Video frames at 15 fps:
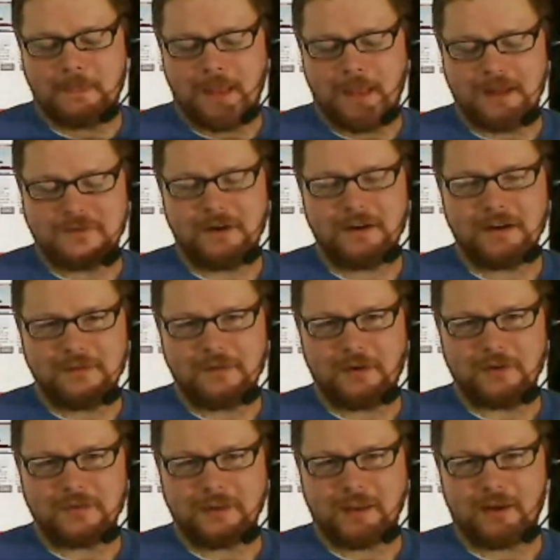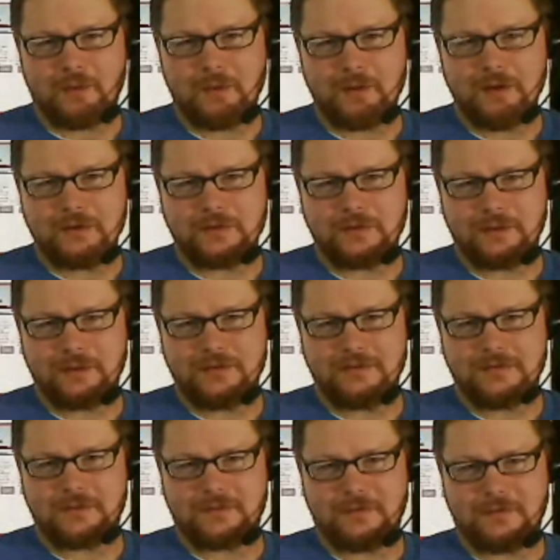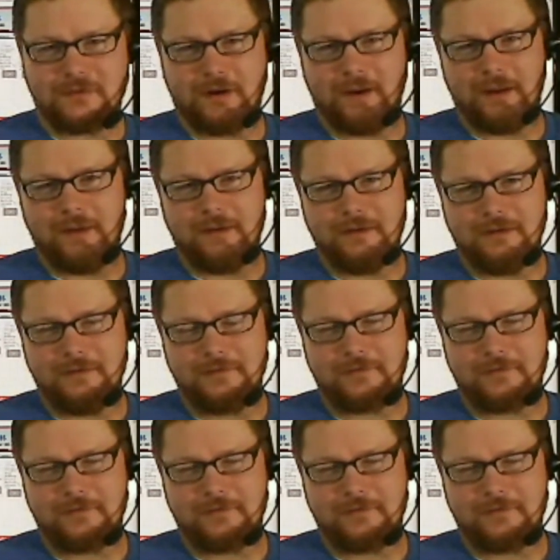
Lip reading: and it's very difficult to get a Windows license for free,